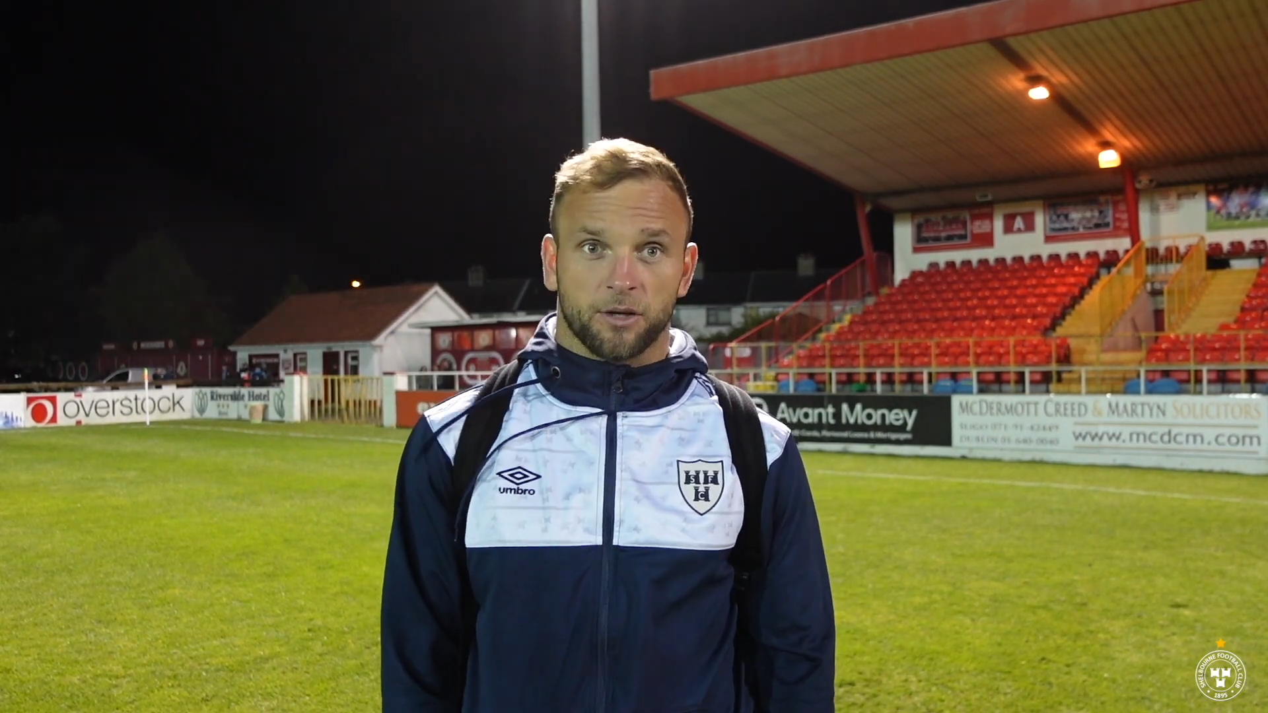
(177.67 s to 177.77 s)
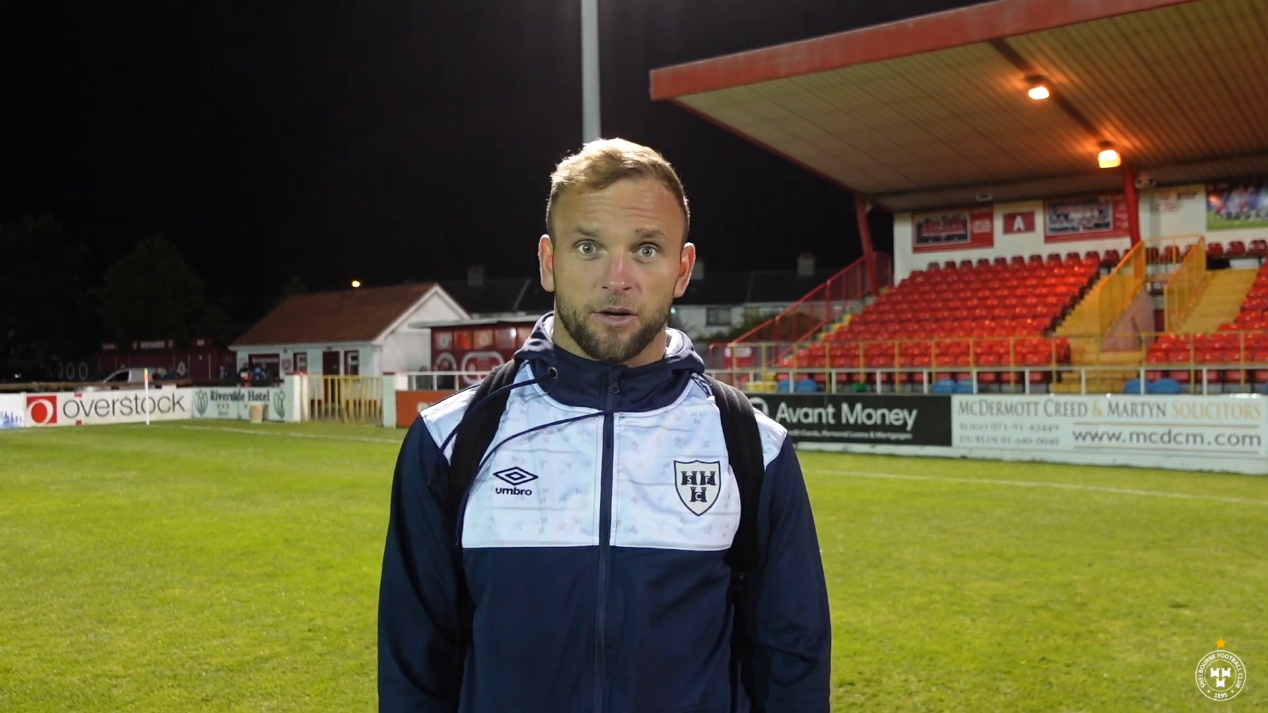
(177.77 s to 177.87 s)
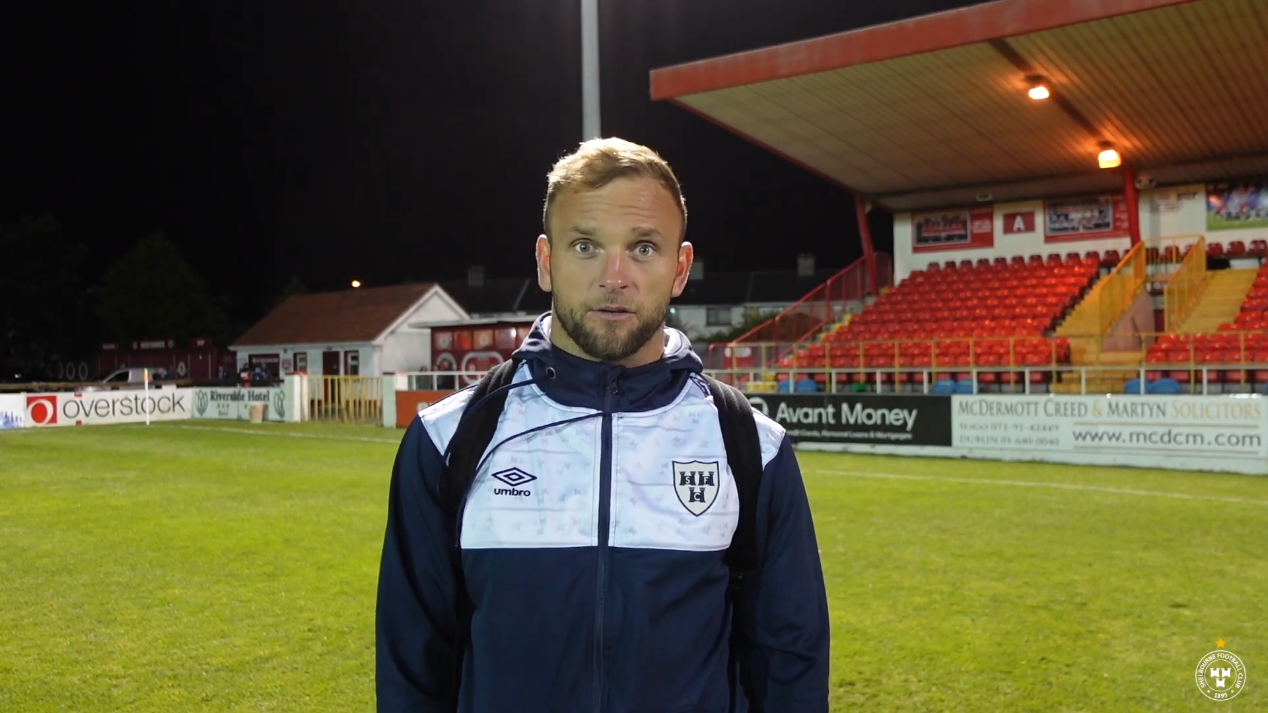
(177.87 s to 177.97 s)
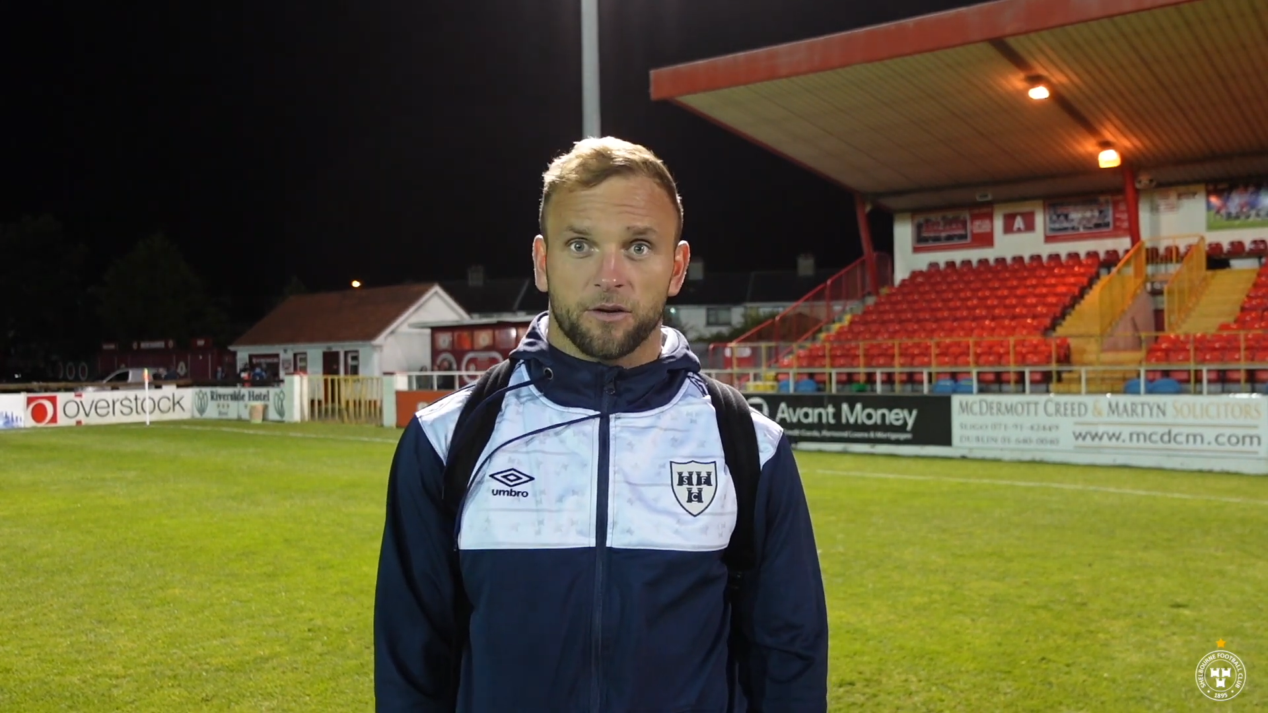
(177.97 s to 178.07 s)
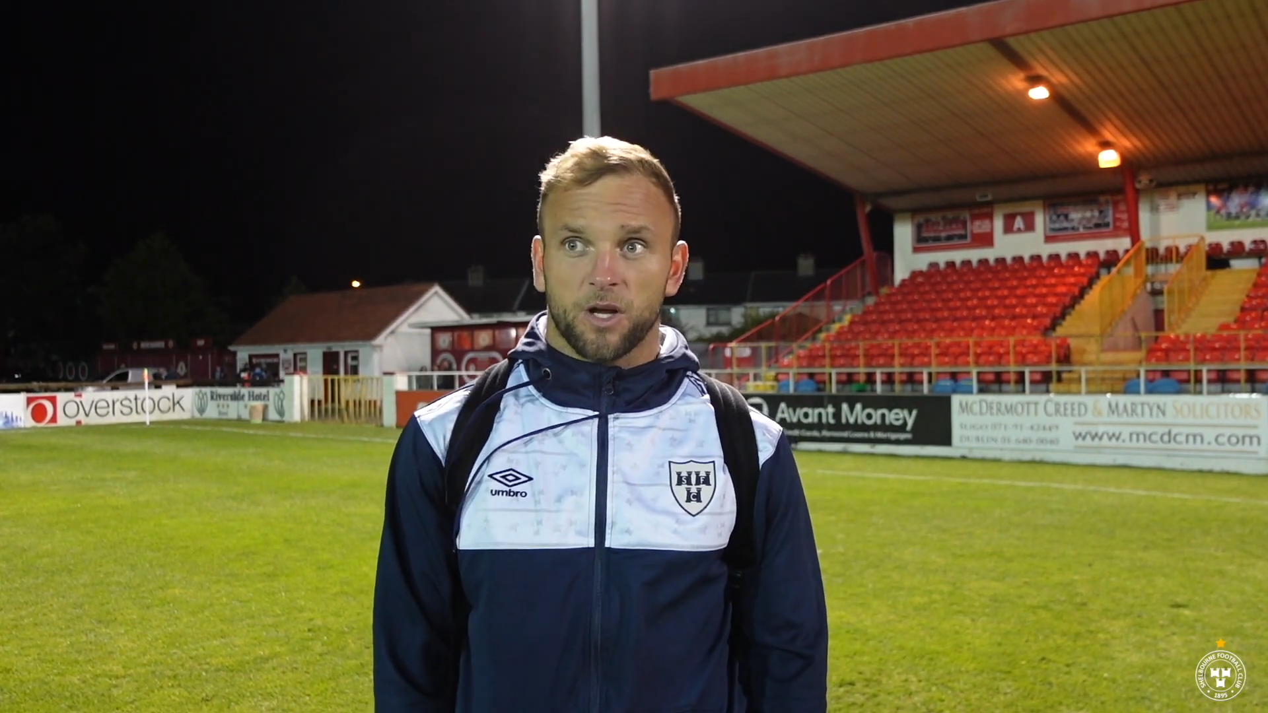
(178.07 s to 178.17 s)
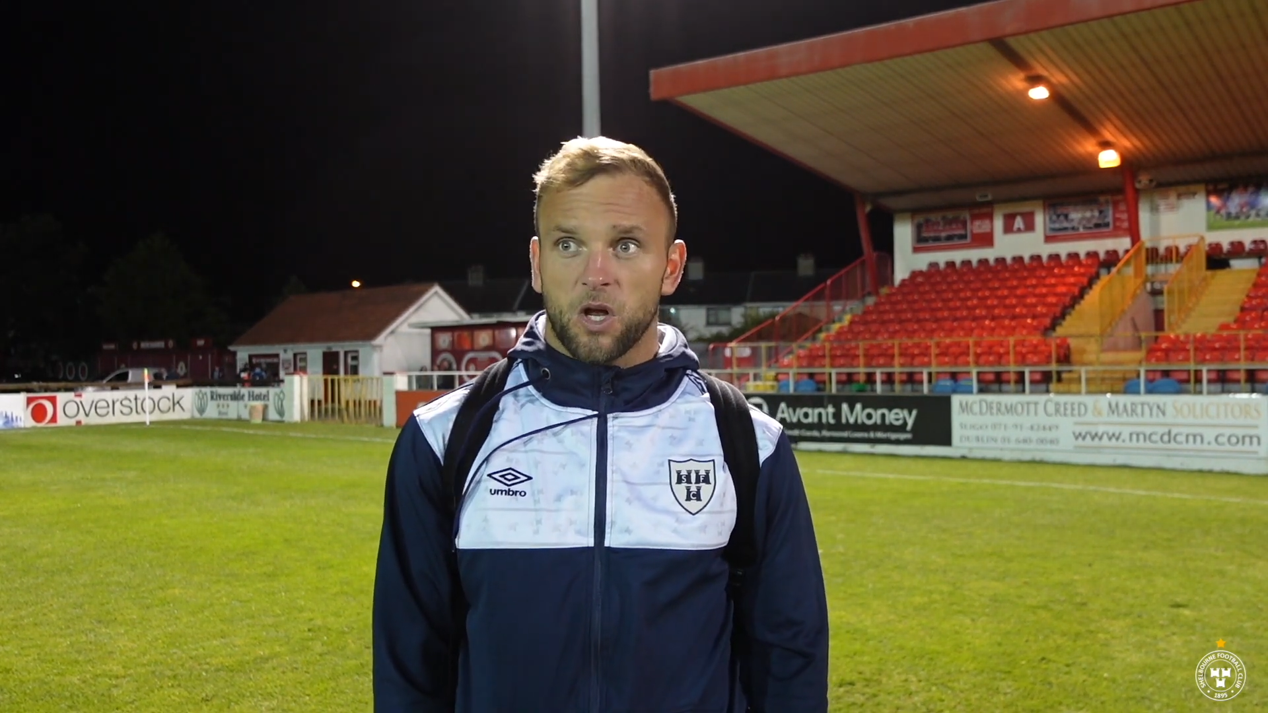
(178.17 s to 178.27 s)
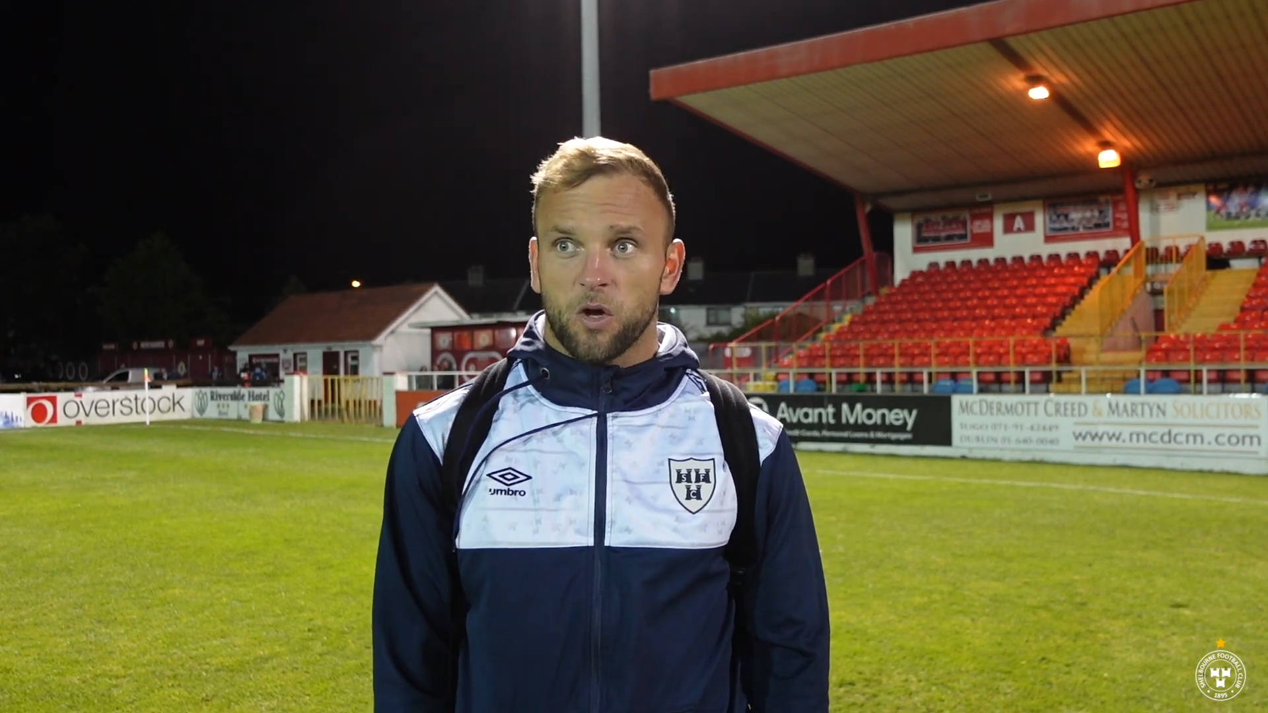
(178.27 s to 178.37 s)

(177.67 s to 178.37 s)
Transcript: tonight